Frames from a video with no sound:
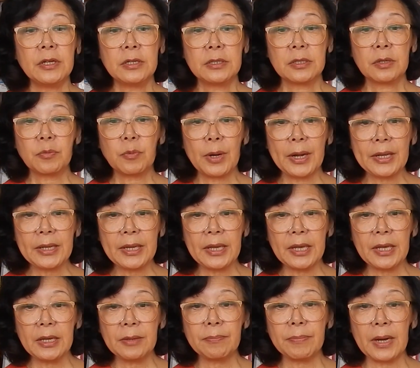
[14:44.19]
The
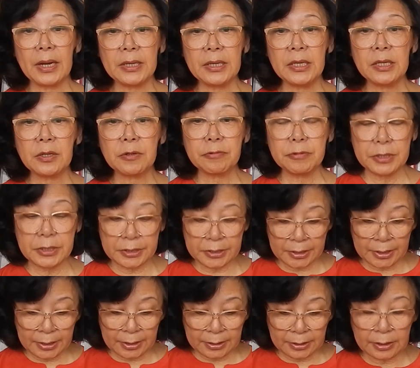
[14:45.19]
ranking by
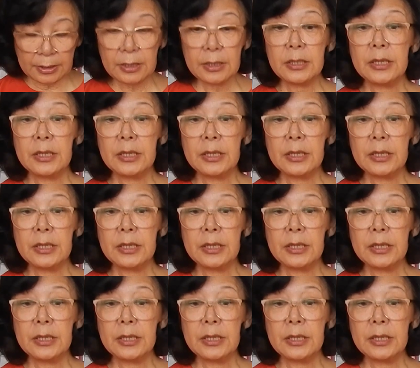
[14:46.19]
increasing